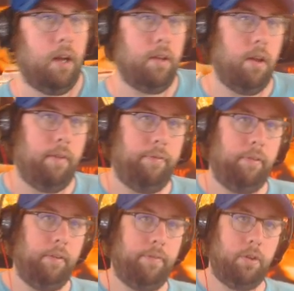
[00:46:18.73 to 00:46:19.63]
enough
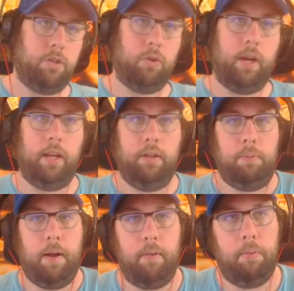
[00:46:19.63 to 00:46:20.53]
for a few trades
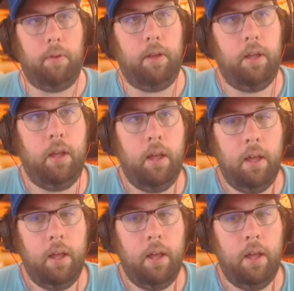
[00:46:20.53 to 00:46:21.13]
probably.